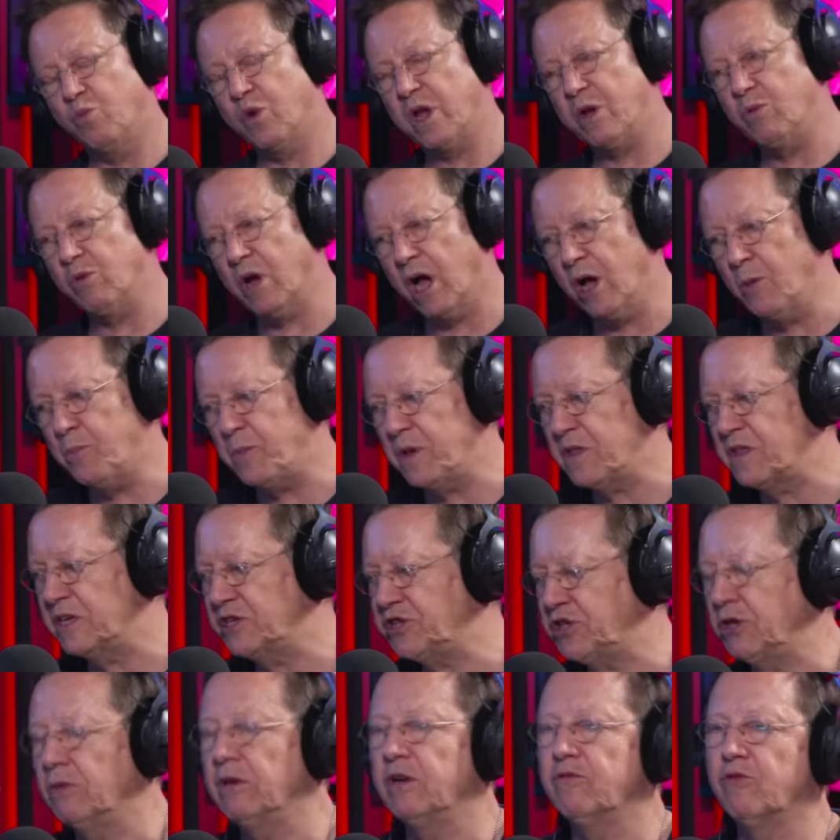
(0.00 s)
We were hoping that
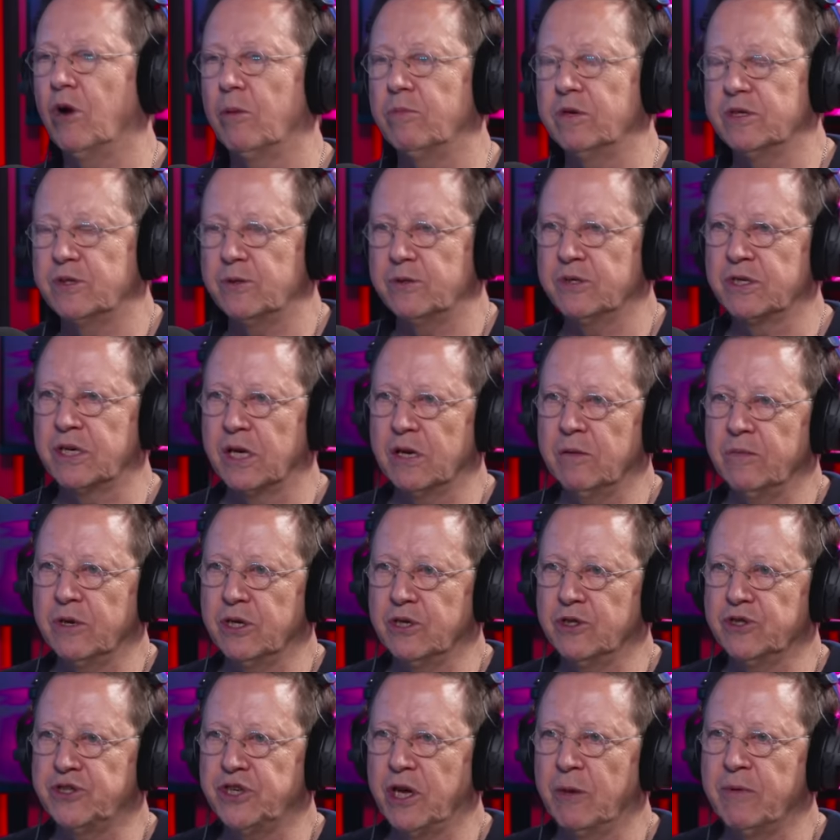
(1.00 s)
Julie Roberts was going to be
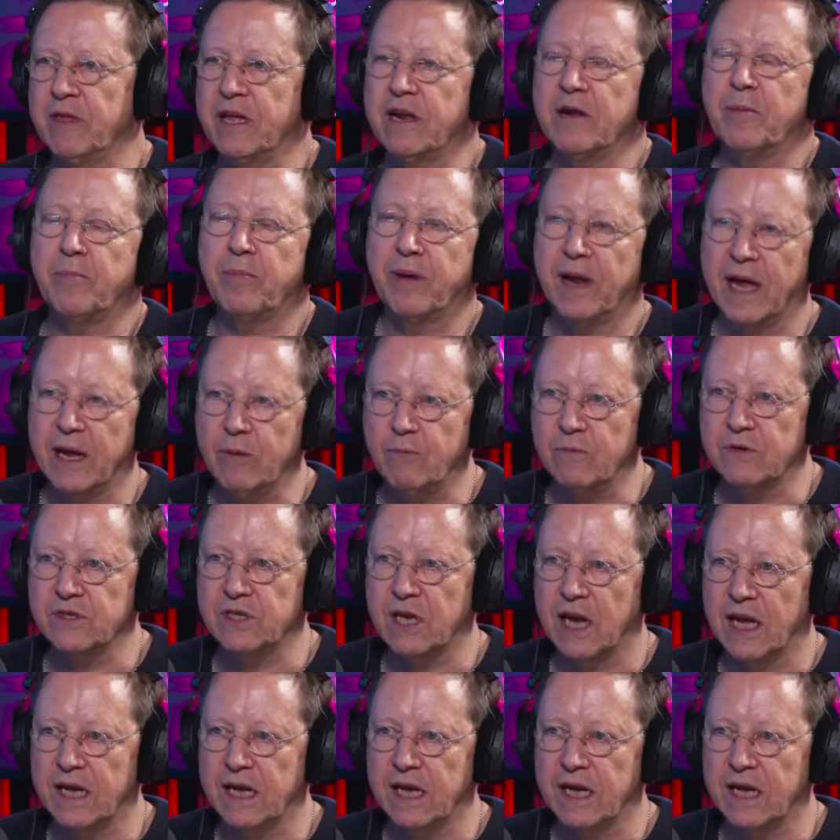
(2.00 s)
on the show, but then her plane was